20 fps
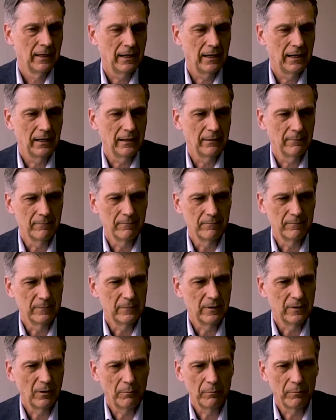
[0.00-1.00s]
um,
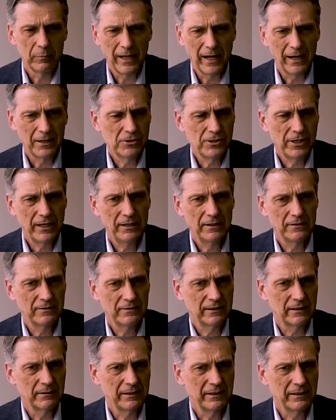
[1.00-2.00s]
you know, blockchain is a
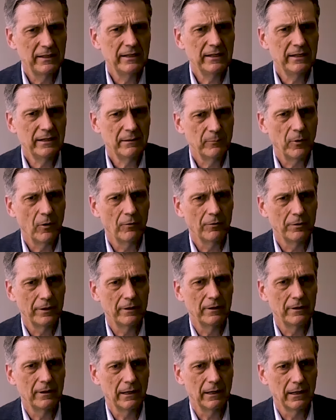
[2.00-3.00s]
key
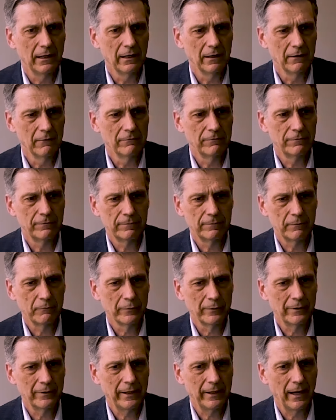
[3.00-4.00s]
component of
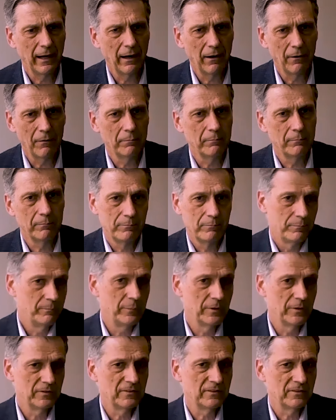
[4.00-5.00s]
really how
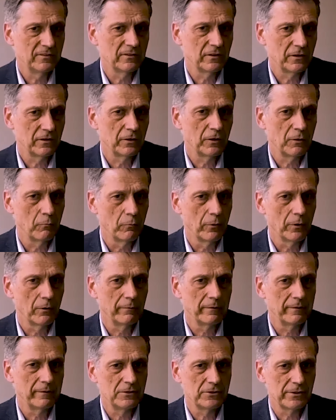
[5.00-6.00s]
businesses are going to work
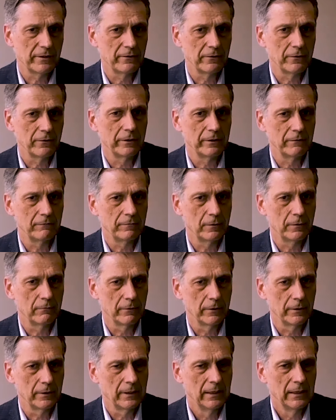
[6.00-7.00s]
with each other going
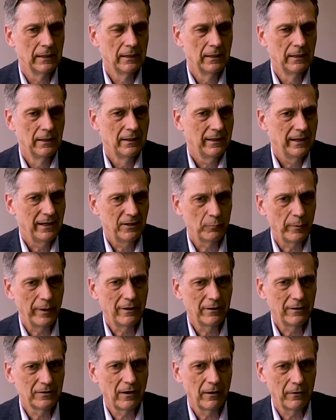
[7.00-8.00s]
forward, as
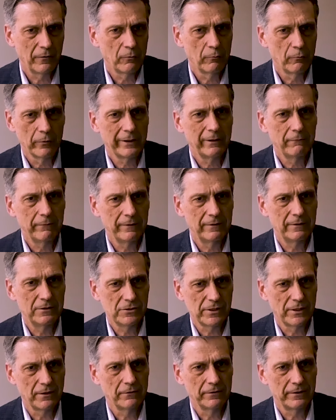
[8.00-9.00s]
well as how they're working with
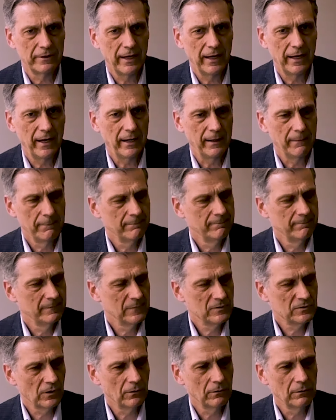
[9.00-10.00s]
each other today.
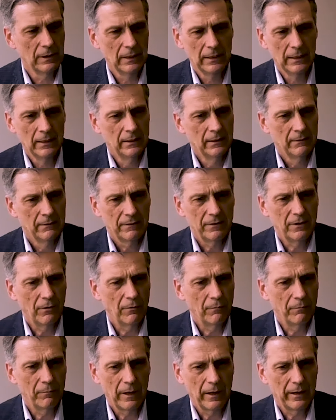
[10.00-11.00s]
So, you
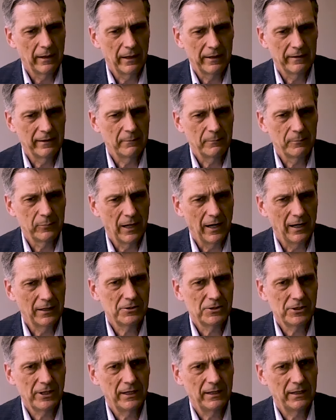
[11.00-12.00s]
know, I, I think
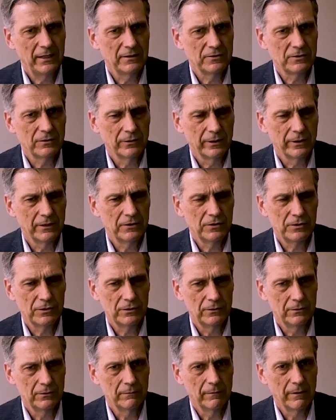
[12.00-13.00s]
blockchain is going
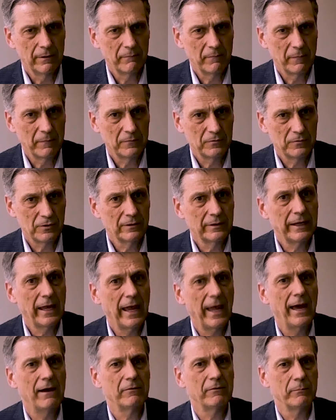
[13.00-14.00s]
to certainly
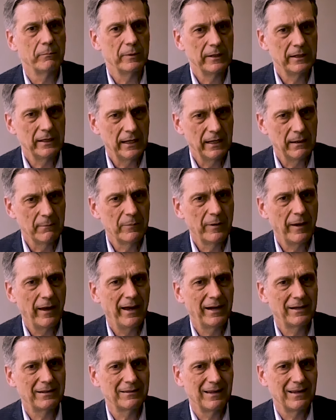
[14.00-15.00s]
have a big
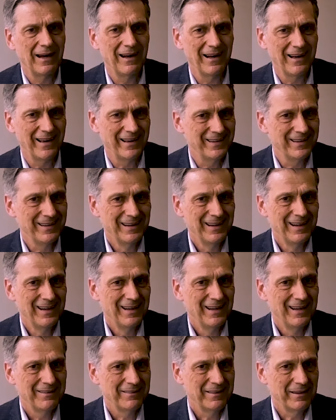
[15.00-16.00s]
impact on
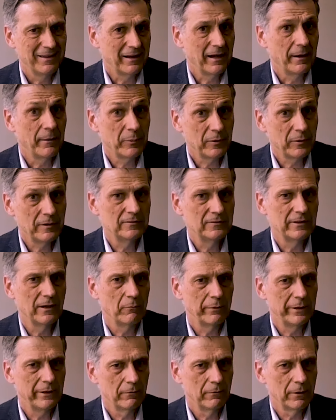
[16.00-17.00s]
the companies that
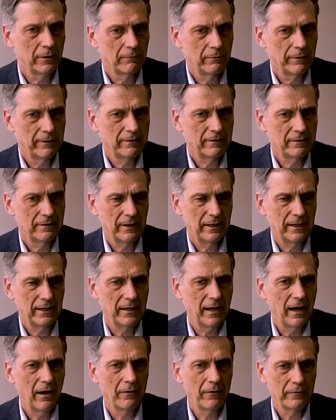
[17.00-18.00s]
we work with
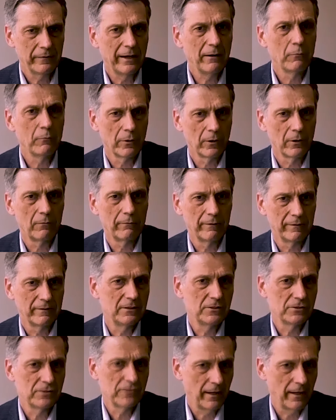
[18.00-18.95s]
and how they work with these